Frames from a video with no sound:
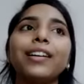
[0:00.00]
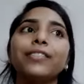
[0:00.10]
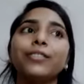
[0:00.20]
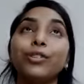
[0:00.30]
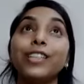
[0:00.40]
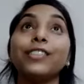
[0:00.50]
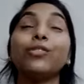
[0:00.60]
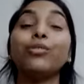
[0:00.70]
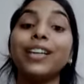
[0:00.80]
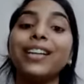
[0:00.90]
who is
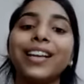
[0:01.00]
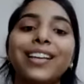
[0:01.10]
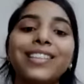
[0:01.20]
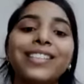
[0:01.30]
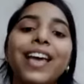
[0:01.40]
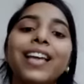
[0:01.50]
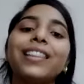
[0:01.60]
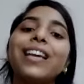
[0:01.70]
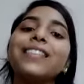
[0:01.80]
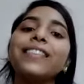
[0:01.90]
good in English?
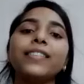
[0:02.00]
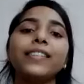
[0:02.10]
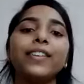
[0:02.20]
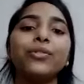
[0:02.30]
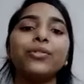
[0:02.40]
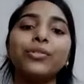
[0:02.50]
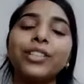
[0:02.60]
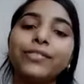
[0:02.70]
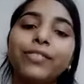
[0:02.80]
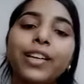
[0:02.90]
Then sir said, no, no,
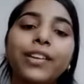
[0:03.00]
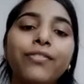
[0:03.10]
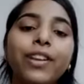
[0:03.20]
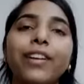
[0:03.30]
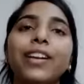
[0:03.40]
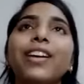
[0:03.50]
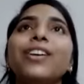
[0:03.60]
it's for everyone.